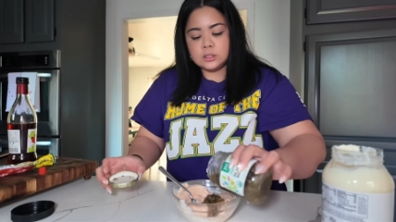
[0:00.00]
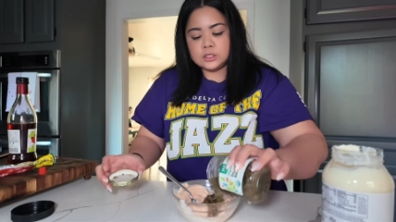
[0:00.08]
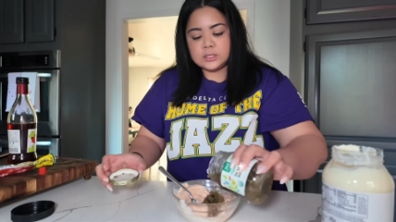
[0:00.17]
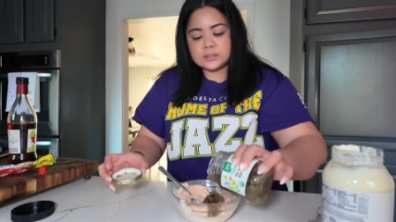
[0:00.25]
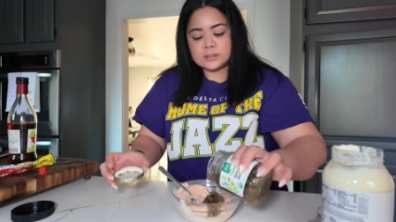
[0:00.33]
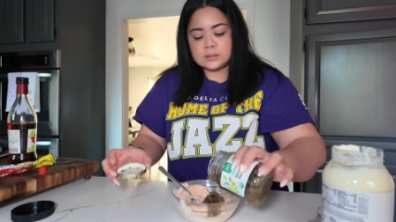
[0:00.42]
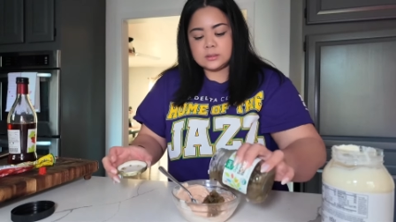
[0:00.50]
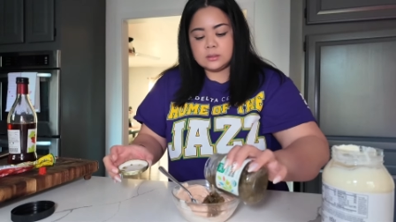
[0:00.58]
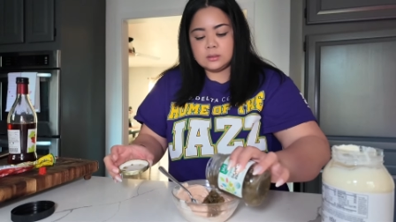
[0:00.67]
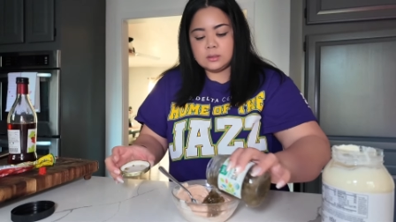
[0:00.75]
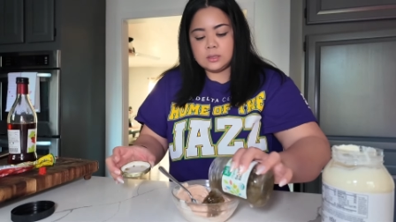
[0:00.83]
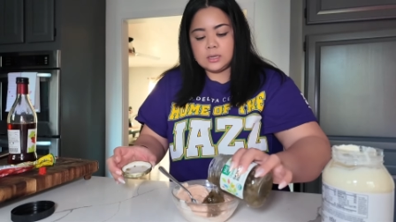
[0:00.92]
Just
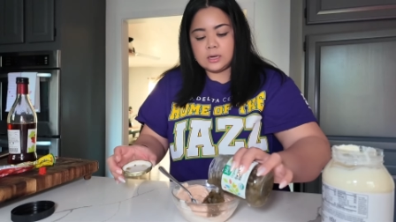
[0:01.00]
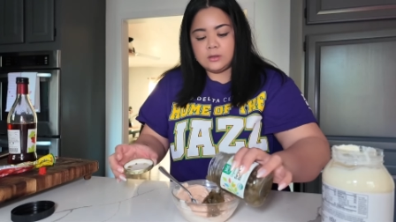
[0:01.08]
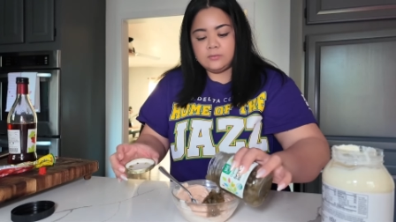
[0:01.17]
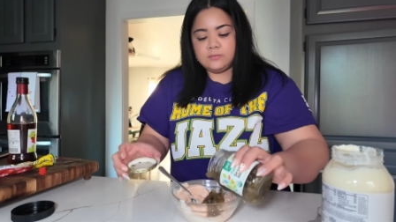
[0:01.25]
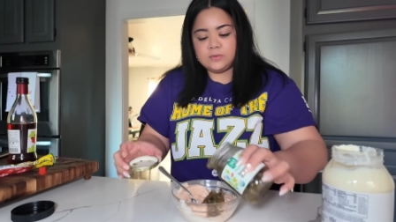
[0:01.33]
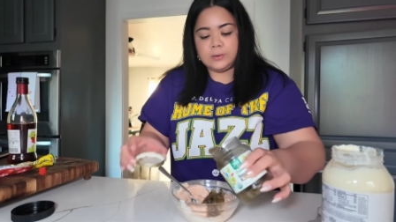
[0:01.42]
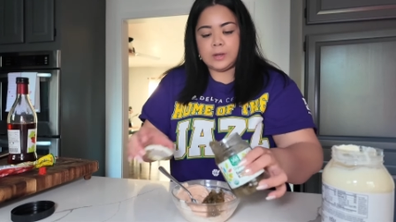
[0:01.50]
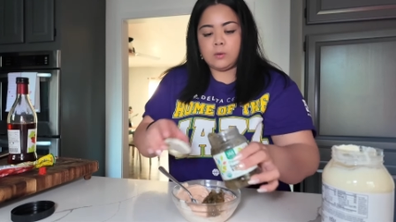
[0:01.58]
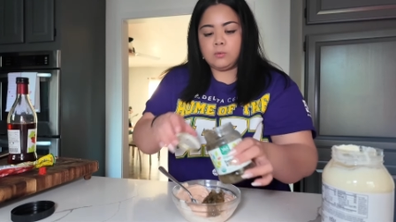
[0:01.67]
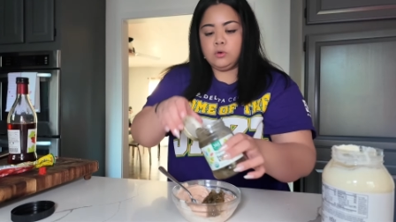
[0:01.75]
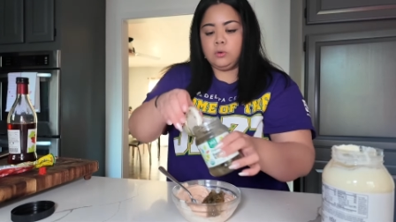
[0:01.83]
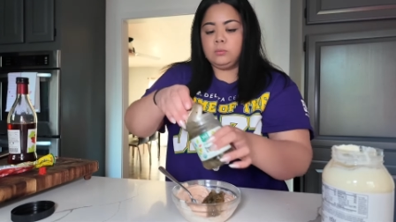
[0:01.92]
enough. There we go.
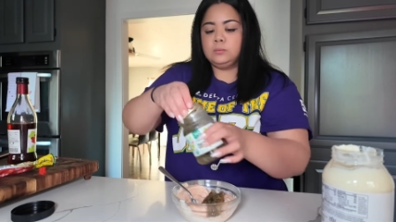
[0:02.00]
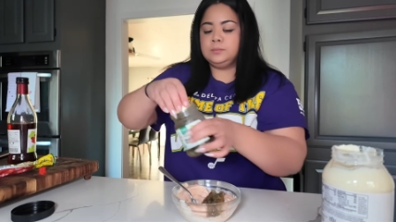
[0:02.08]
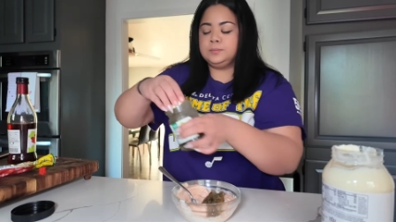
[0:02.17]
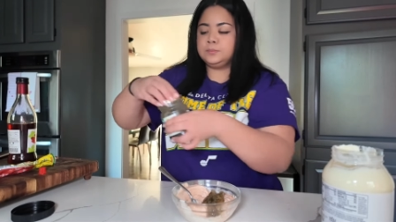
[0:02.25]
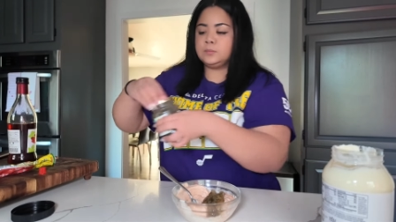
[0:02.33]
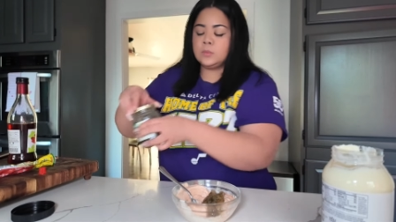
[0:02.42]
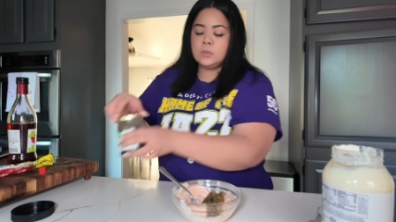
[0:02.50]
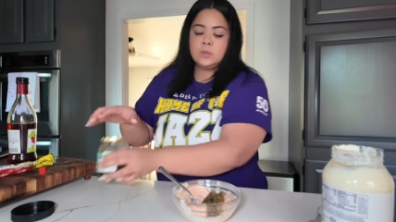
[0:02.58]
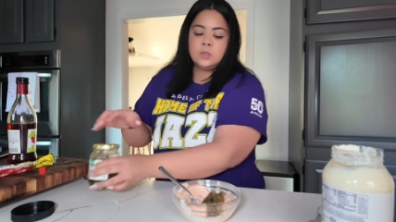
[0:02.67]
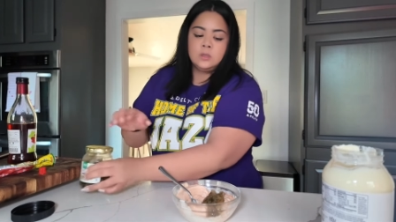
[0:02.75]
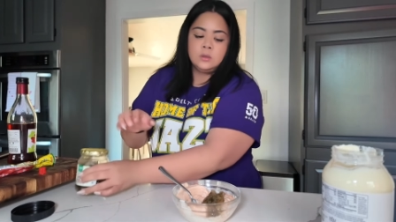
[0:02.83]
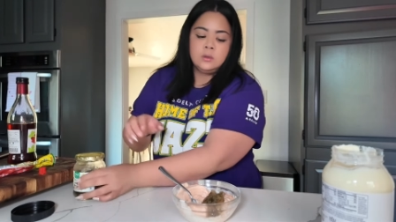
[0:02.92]
Cool.
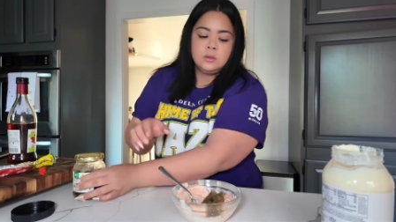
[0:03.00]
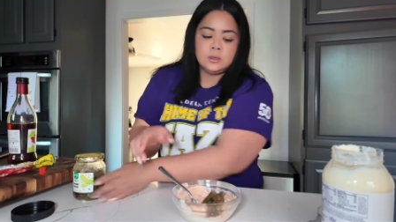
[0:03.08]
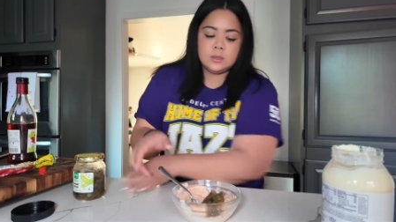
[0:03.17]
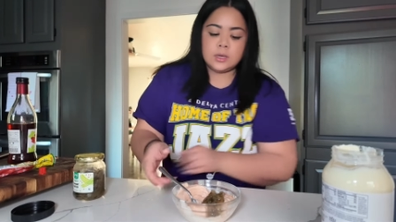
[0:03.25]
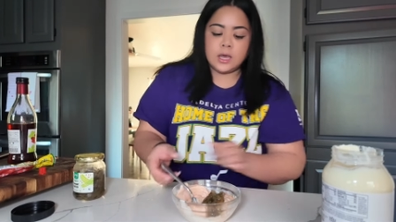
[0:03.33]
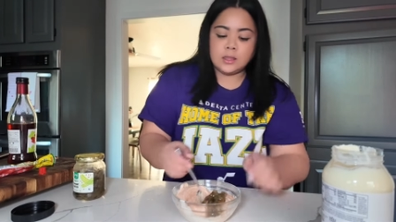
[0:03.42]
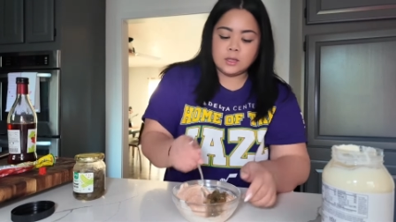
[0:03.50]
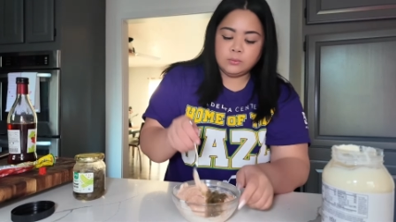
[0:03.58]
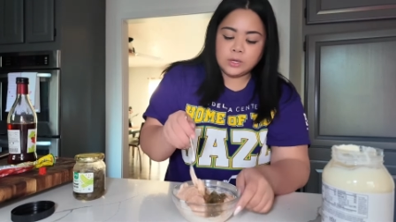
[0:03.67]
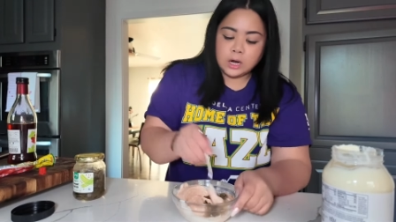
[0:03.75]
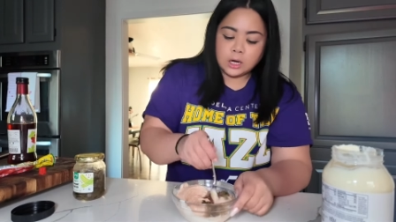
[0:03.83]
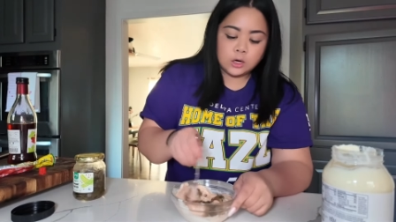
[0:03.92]
And then
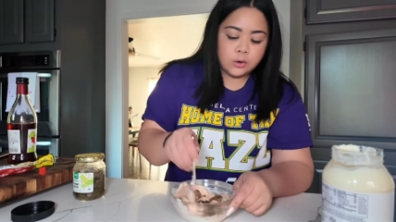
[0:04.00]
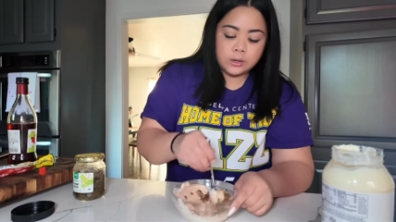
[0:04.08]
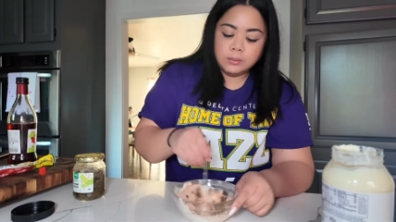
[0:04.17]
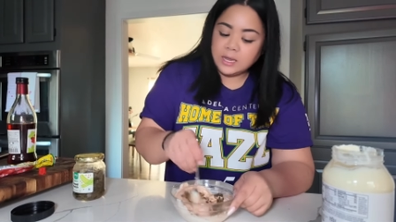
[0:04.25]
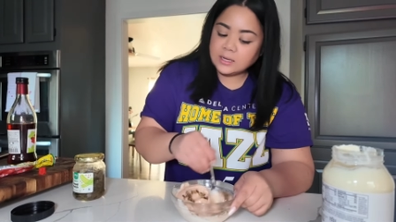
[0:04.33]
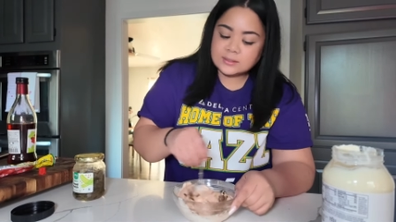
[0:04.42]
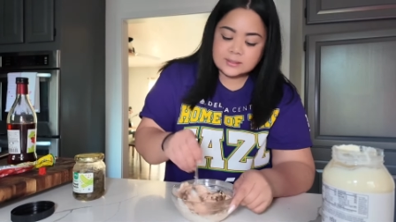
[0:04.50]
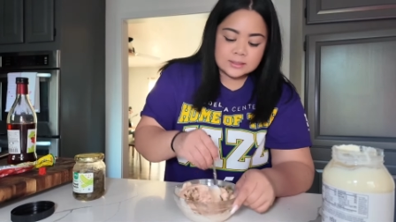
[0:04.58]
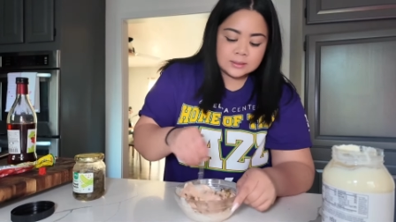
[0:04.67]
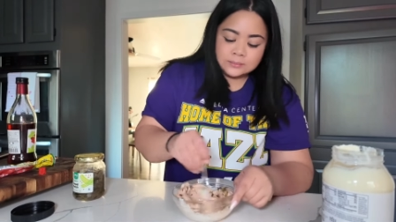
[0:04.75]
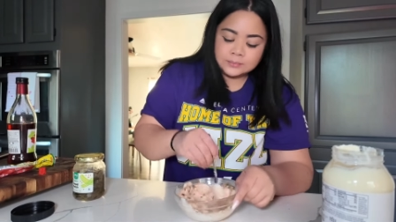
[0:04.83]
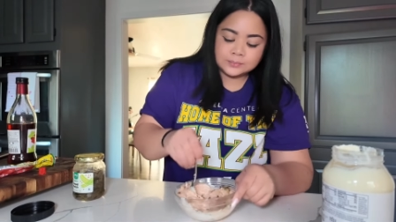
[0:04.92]
we are going to mix.